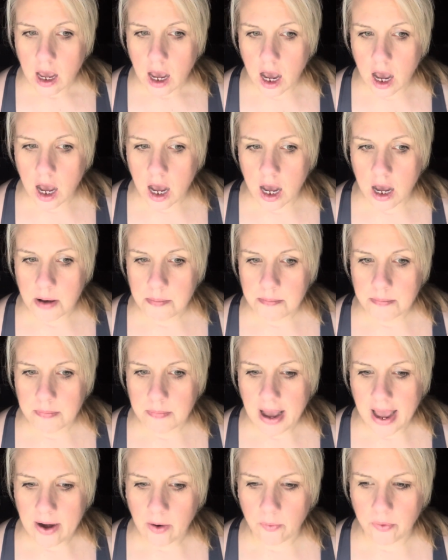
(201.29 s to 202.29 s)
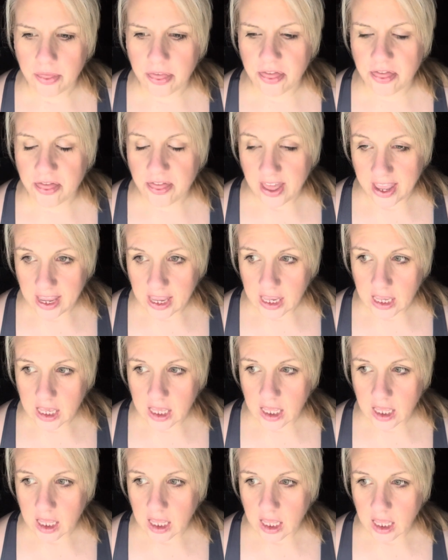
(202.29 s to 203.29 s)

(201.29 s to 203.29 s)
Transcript: Um, I don't think.